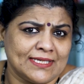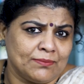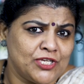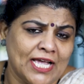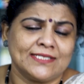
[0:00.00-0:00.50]

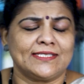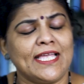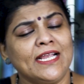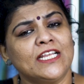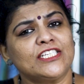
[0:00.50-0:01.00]
subjects,
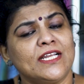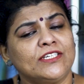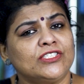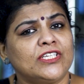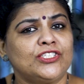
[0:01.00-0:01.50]
English
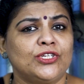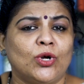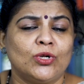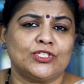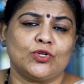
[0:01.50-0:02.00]
literature should
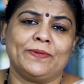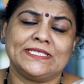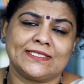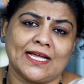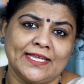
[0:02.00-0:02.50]
also be
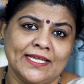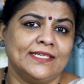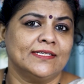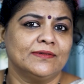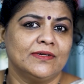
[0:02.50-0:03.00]

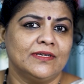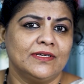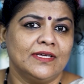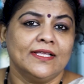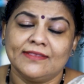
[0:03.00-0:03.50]
studied
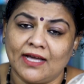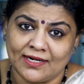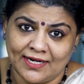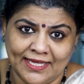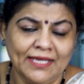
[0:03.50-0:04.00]

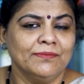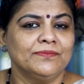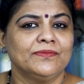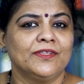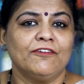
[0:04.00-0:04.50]
thoroughly
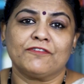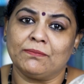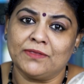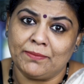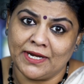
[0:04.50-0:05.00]

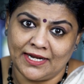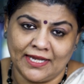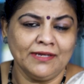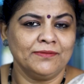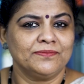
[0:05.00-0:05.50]
from the
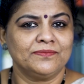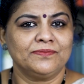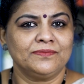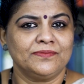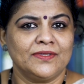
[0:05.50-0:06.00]
beginning
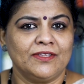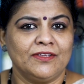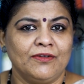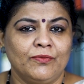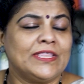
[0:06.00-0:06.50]

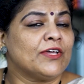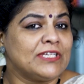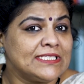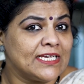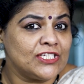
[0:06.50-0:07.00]
with a
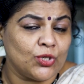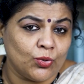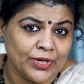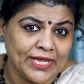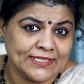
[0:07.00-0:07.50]
research
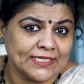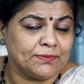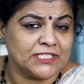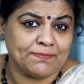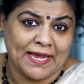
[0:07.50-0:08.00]
oriented
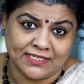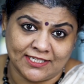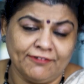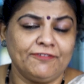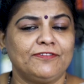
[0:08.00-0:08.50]

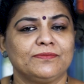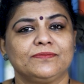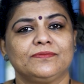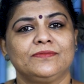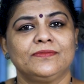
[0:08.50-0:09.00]
perspective.
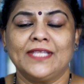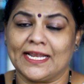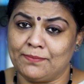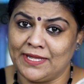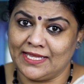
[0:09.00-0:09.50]

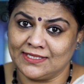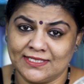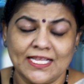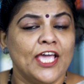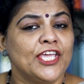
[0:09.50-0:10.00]
That
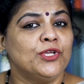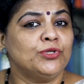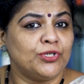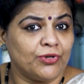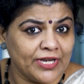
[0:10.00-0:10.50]
means you
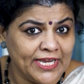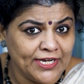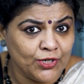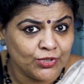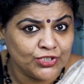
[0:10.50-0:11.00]
should
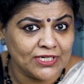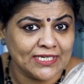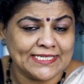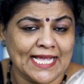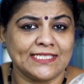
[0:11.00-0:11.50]
read
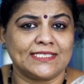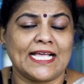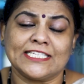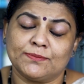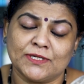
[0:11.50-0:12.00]
original texts
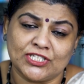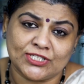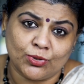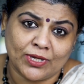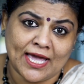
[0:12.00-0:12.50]
as much
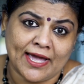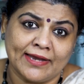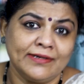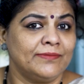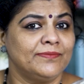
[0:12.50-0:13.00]
as you
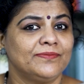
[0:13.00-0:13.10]
can.